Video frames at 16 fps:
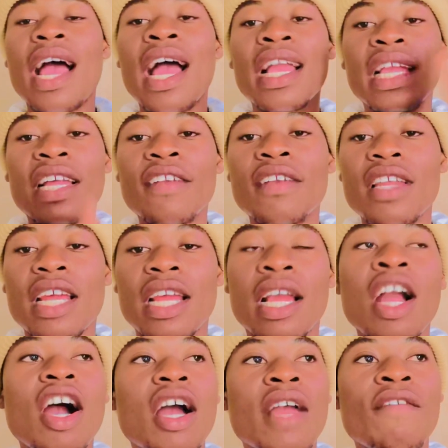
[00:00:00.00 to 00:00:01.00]
I get
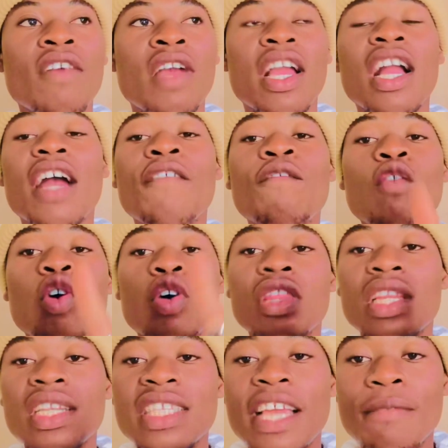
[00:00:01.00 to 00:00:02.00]
a haircut 4 or
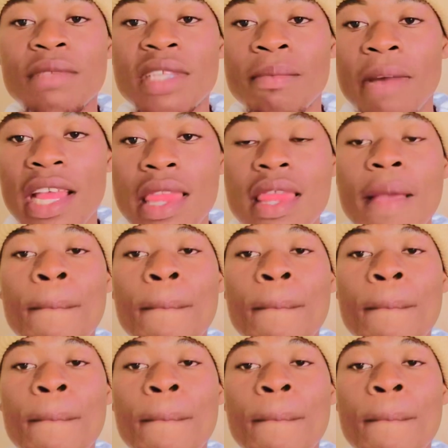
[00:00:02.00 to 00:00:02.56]
3 times a month,